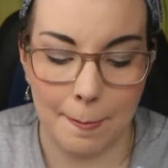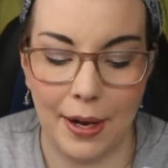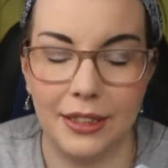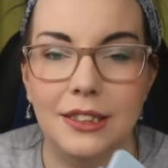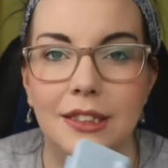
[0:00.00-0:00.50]

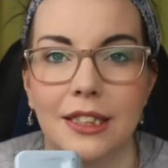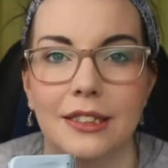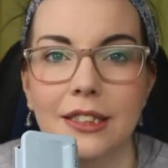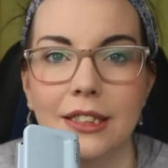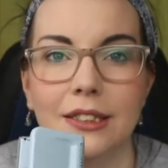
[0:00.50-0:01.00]
But
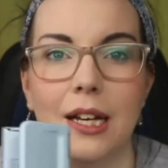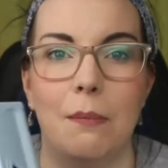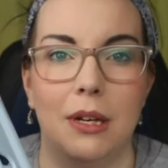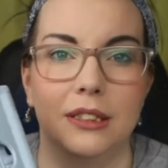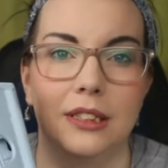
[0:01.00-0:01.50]
this is
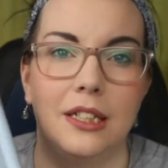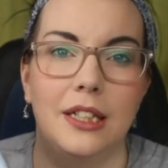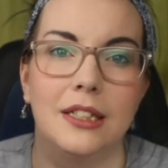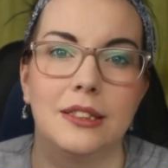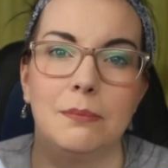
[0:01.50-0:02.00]
amazing.
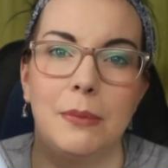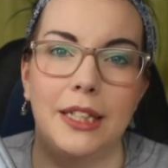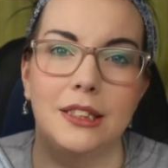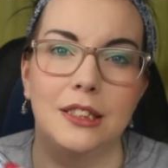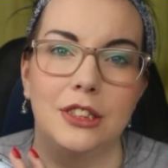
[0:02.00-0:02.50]
It is
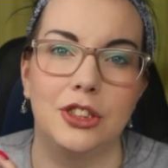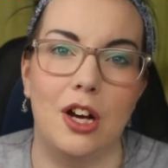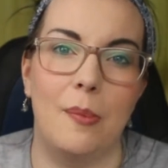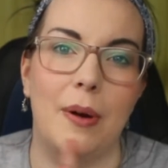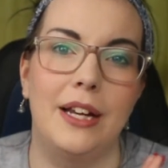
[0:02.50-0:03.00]
amazingly
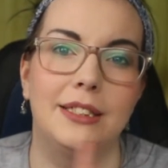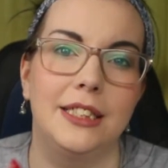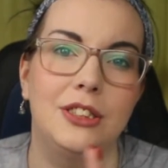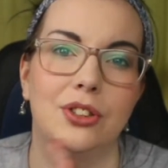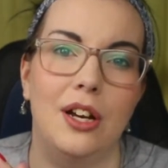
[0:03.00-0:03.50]
sharp. I
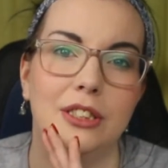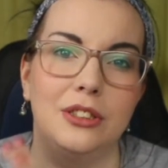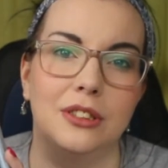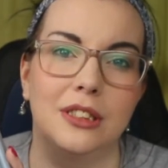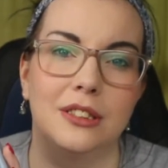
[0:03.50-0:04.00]
did try
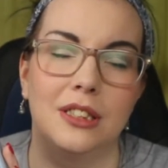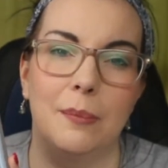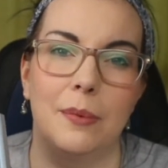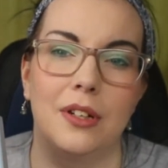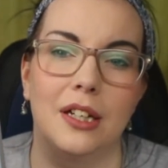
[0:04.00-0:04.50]
using
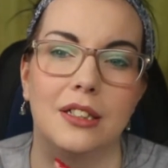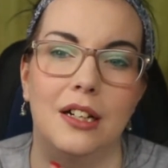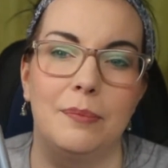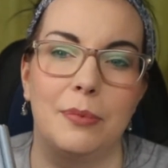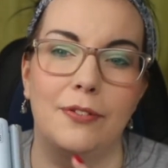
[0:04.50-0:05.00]
some,
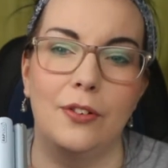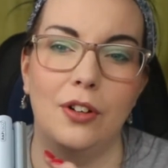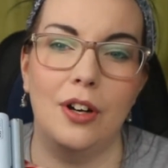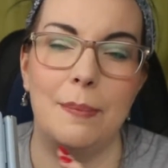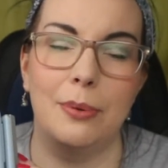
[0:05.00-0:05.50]
like,
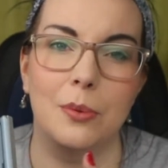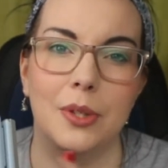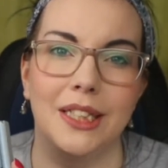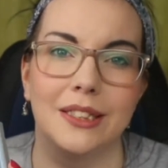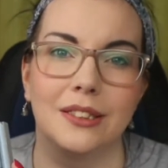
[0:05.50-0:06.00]
before I bought
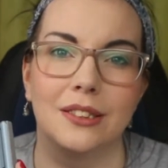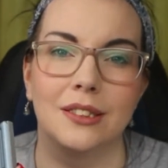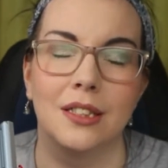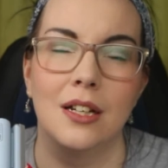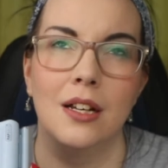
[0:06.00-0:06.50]

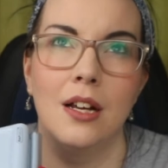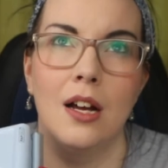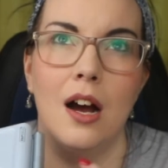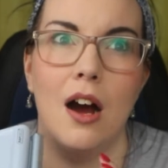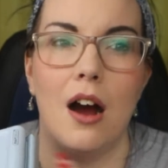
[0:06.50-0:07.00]
this,
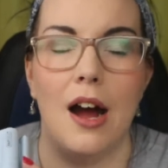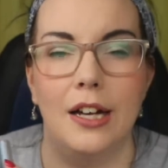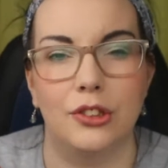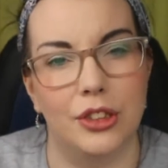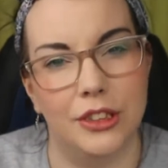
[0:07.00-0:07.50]

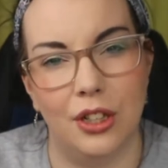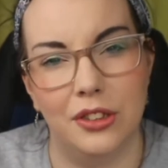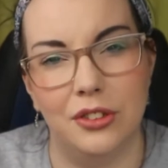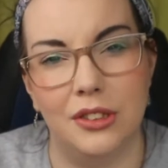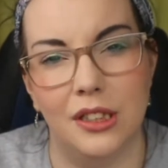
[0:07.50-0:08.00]
I did try
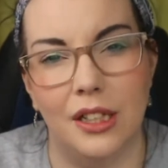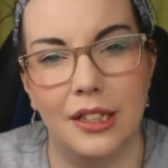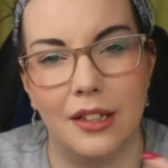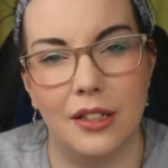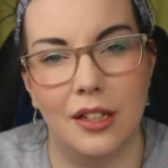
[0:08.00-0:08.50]
using
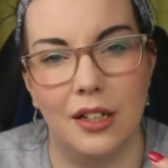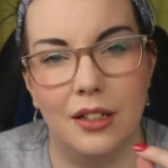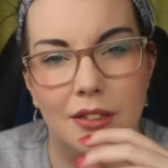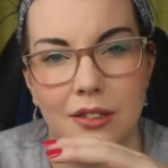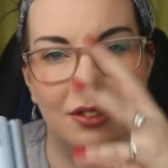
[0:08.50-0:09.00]
like
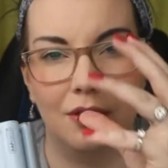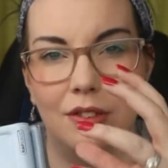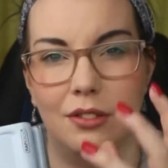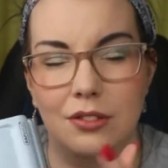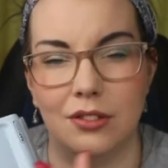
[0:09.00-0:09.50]
the
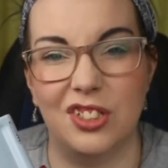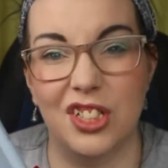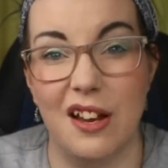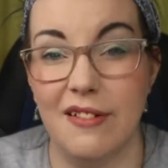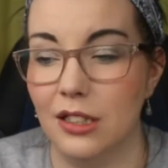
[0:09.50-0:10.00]

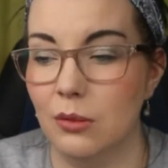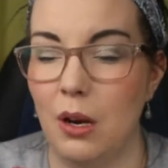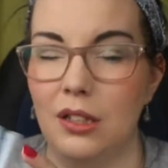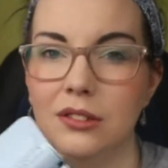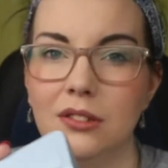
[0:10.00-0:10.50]
generic
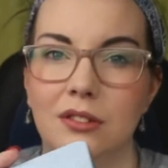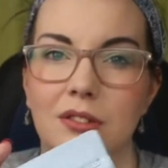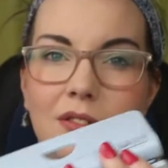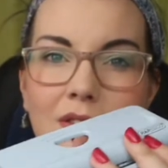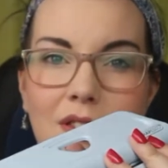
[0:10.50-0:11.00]
one
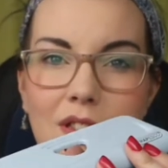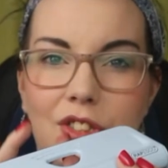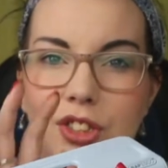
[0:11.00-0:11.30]
that's